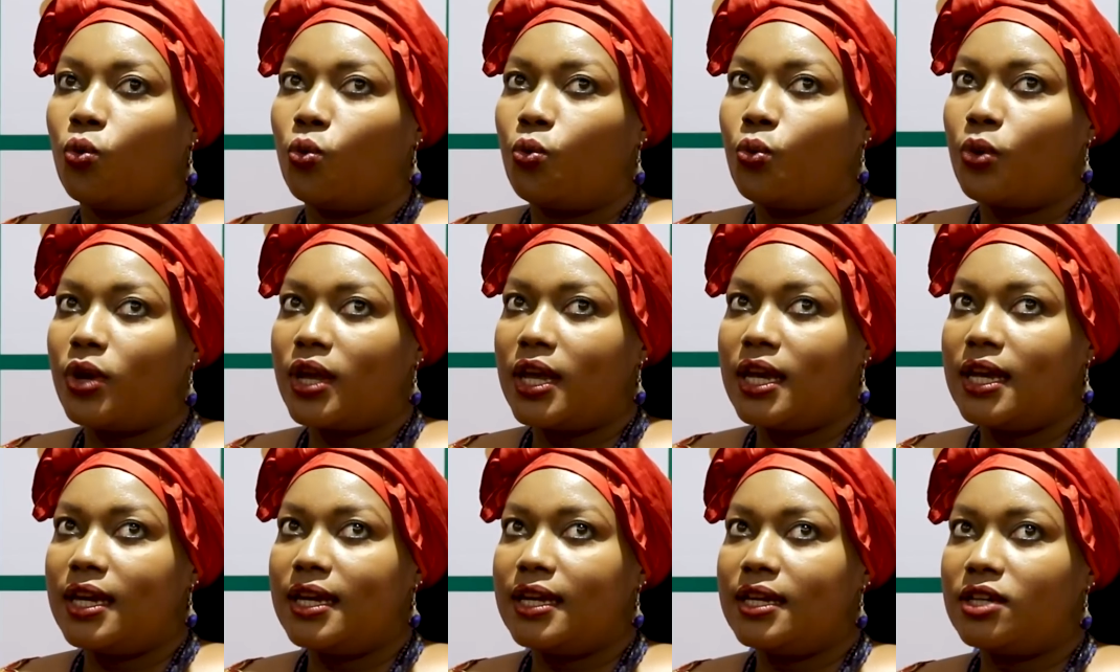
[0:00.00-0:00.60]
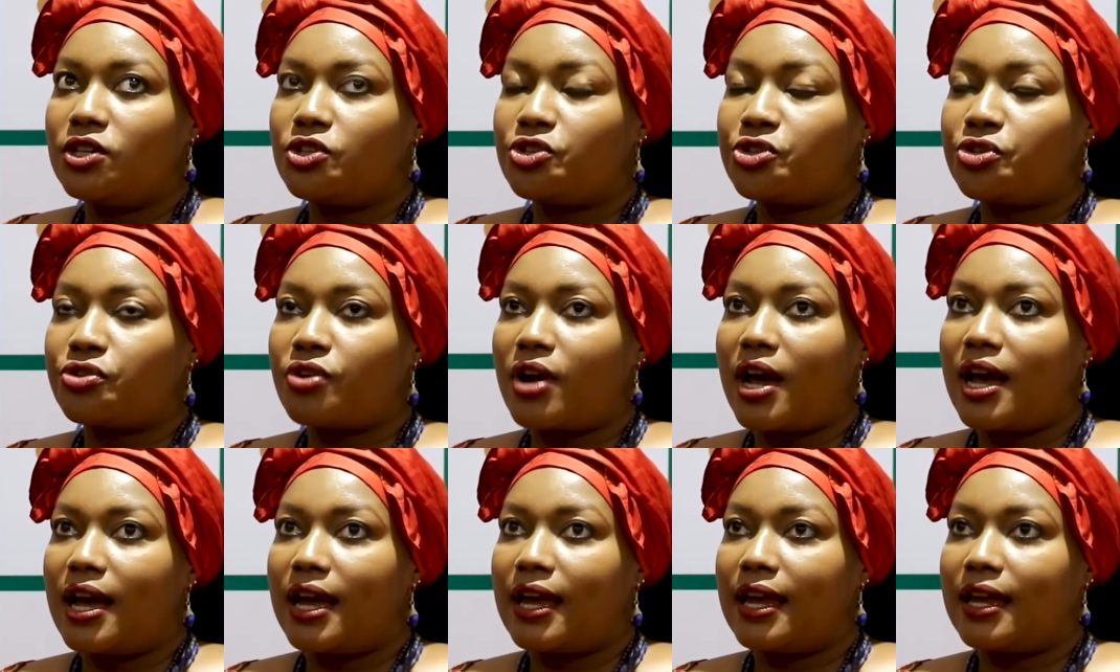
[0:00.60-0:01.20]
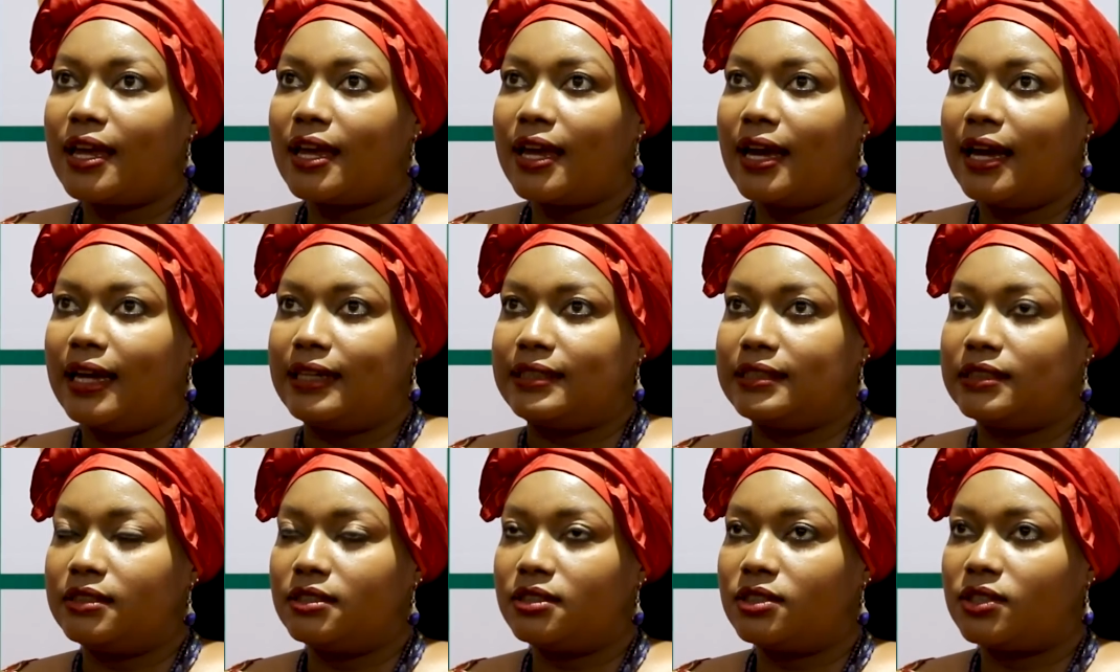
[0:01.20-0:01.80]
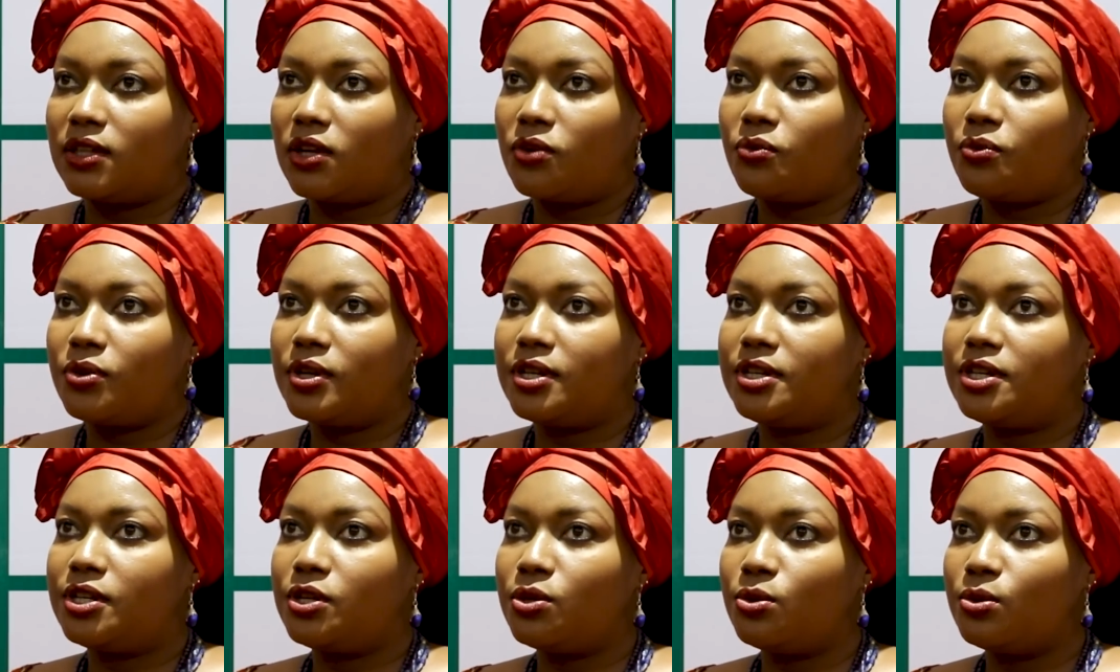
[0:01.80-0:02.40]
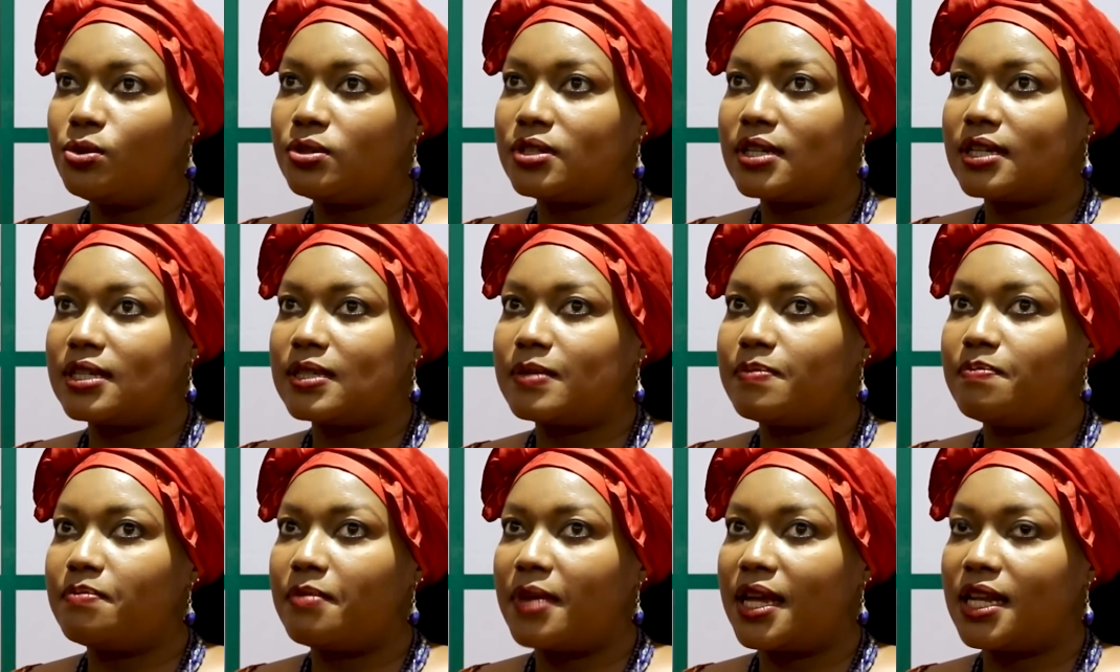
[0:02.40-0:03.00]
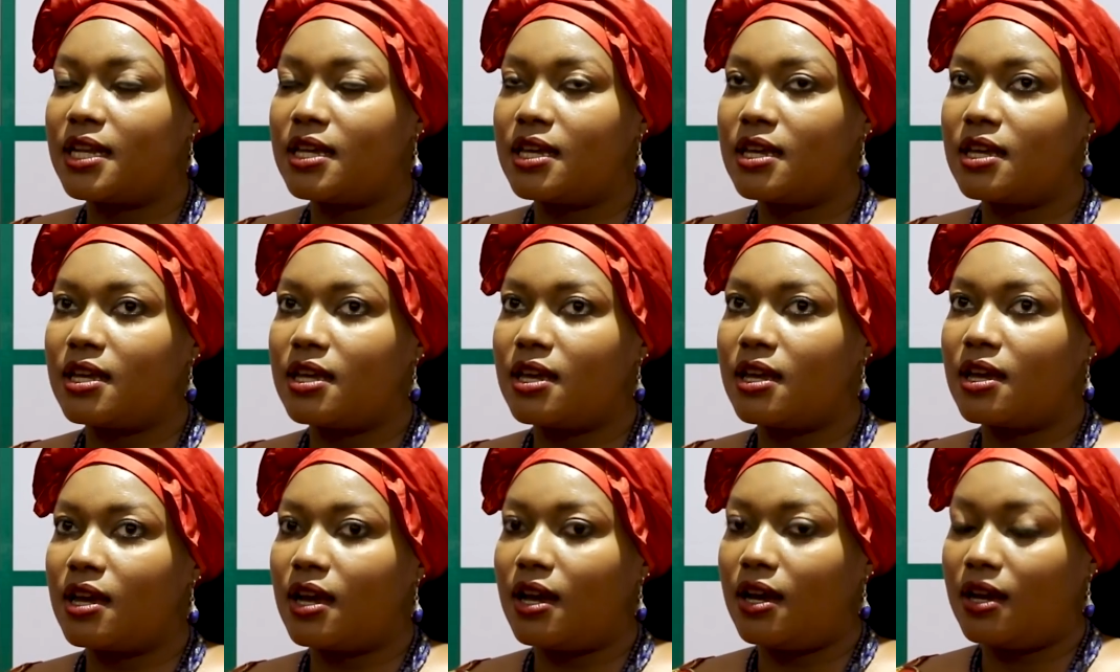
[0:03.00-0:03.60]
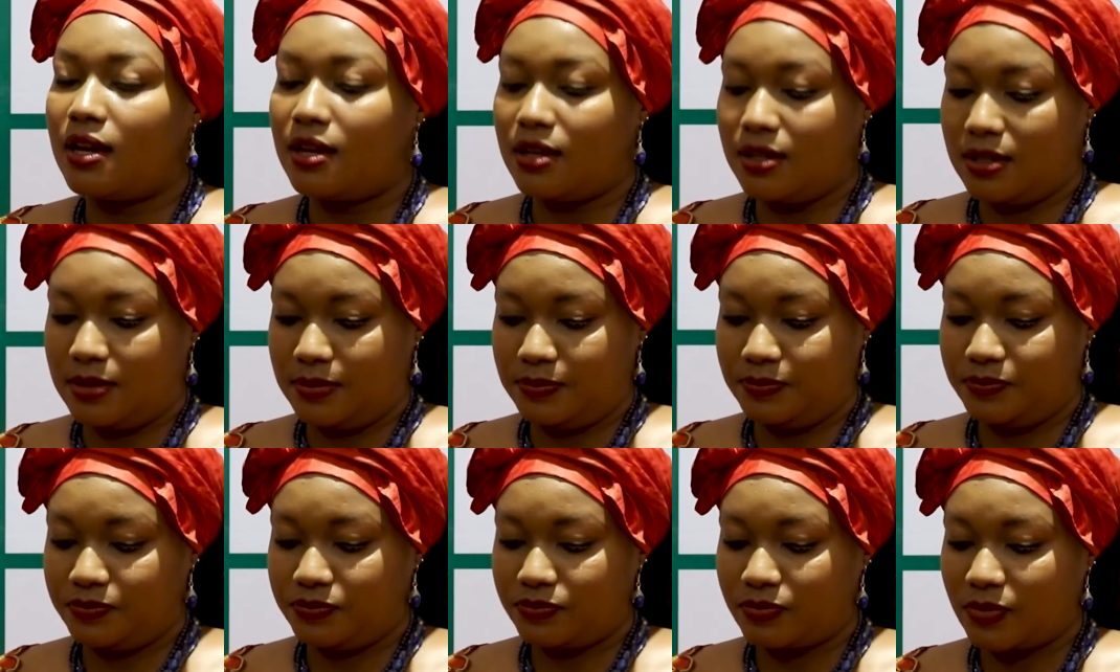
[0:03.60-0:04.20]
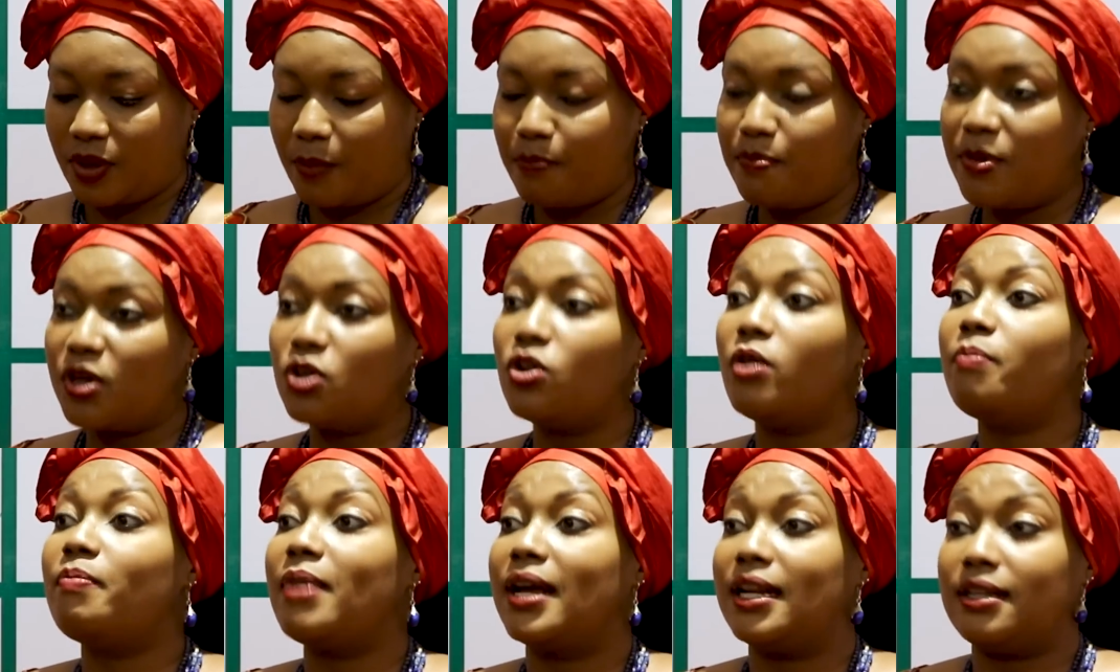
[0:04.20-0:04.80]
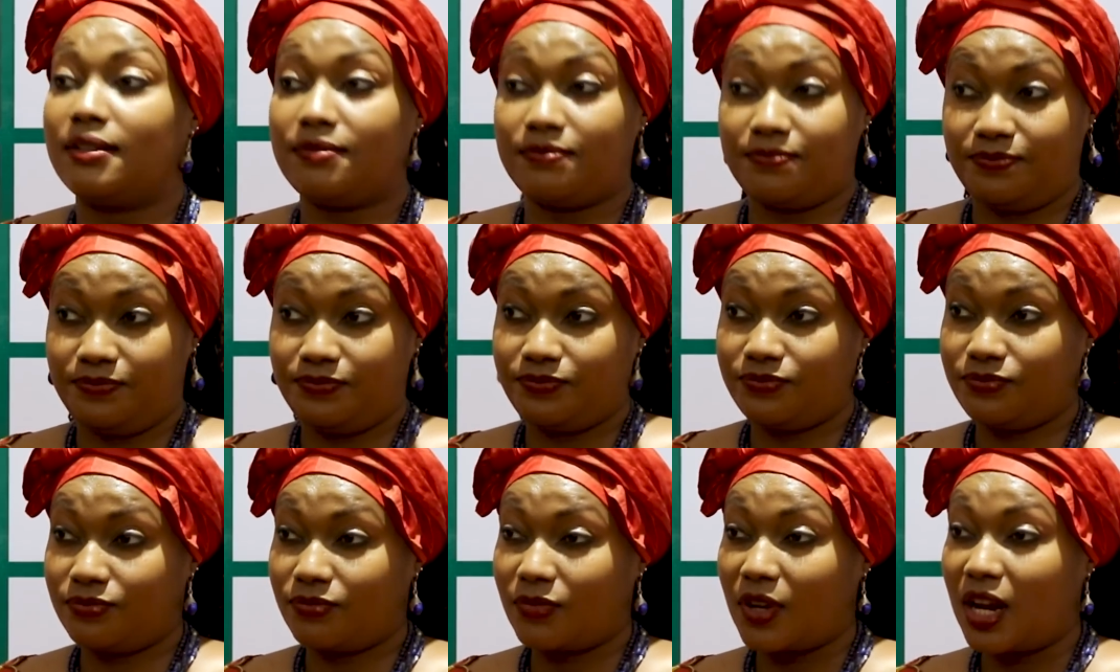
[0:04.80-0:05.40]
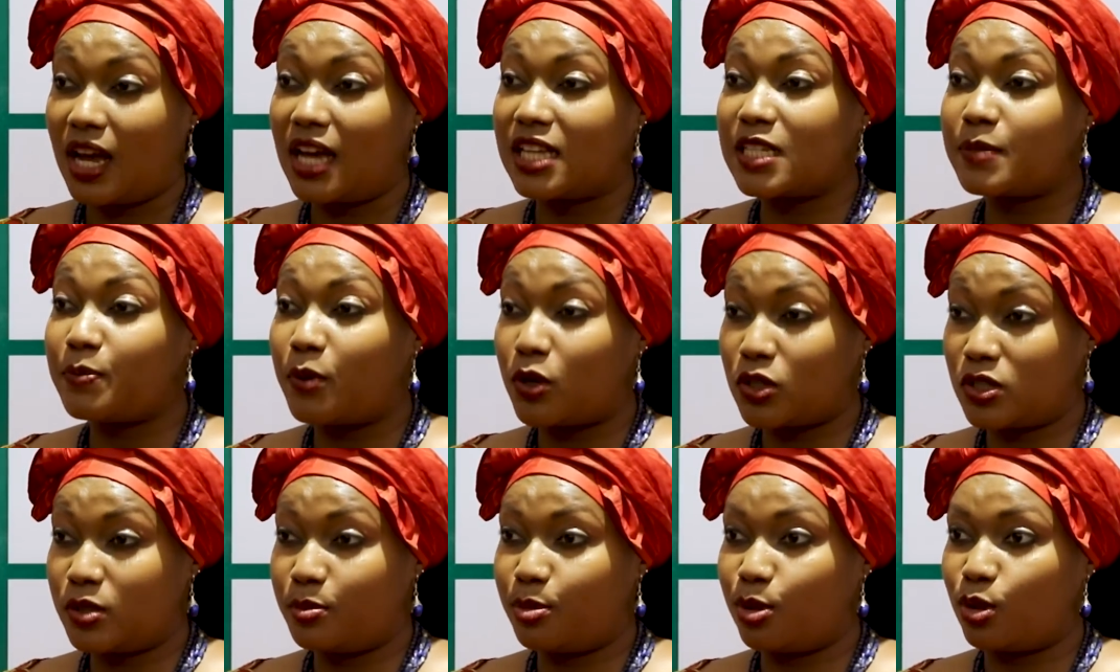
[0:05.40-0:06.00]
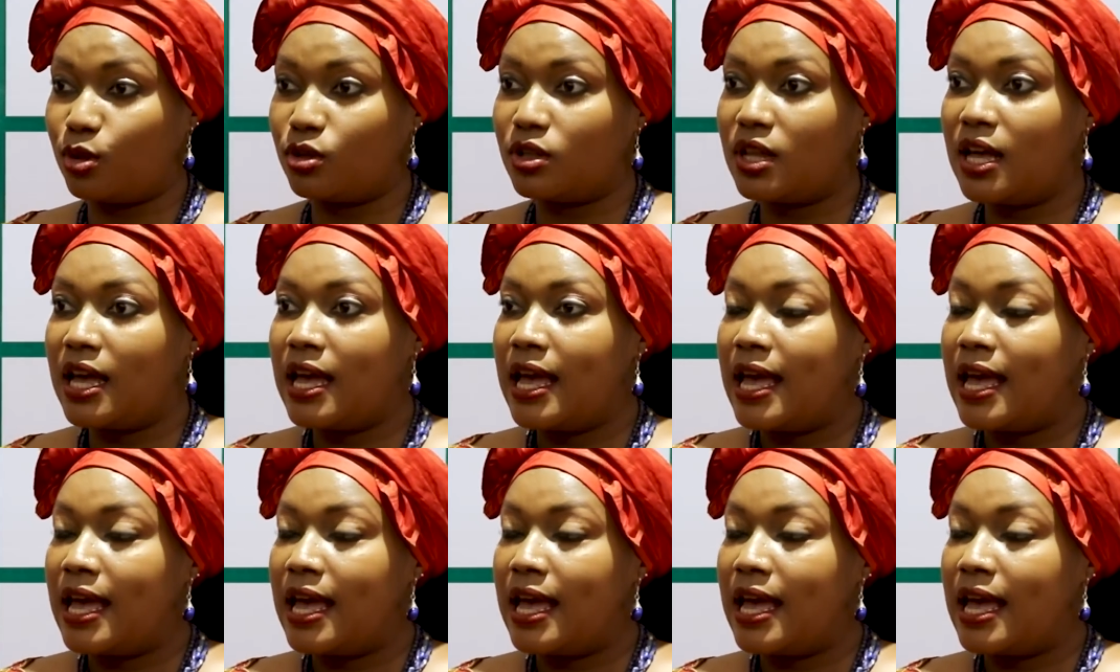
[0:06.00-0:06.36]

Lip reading: We try and reduce as many middlemen as possible.